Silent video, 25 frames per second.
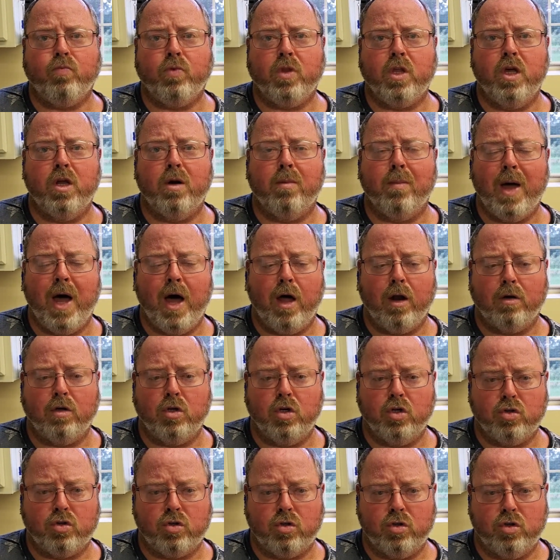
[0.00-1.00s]
get them out
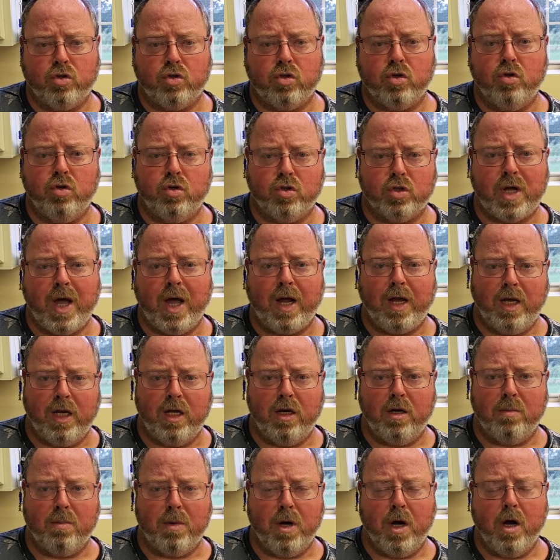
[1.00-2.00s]
just as soon as I can get
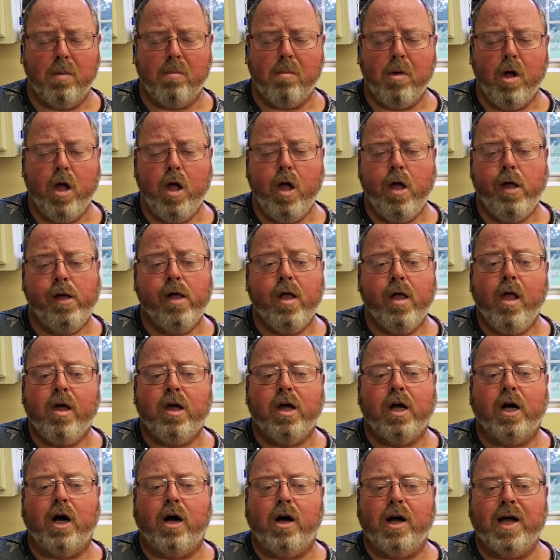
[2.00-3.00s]
them up,
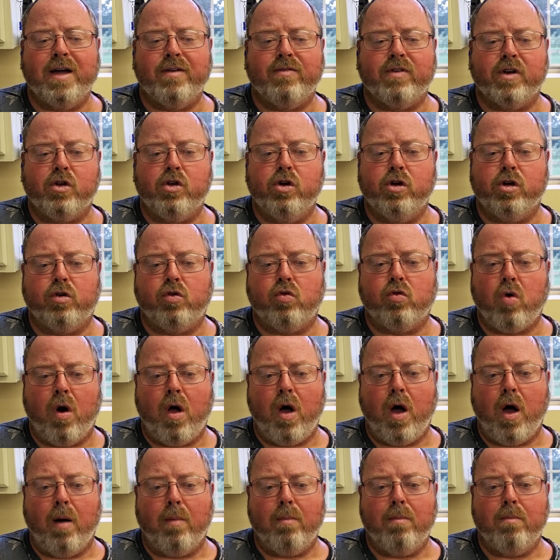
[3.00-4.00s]
I'll have a good
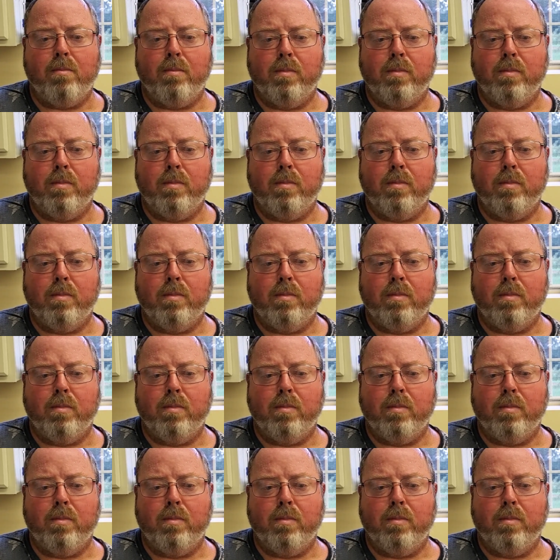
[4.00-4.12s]
crop.